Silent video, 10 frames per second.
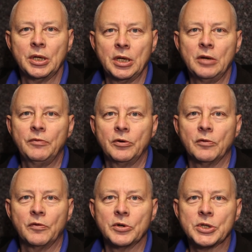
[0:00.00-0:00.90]
If your
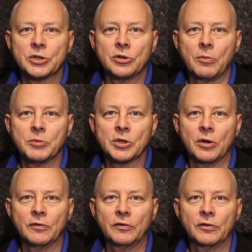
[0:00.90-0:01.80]
voice drops
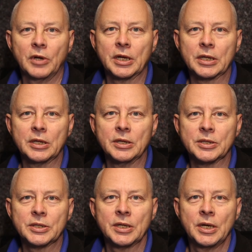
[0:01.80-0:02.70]
off like
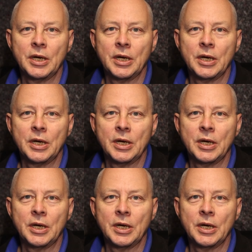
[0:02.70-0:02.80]
this,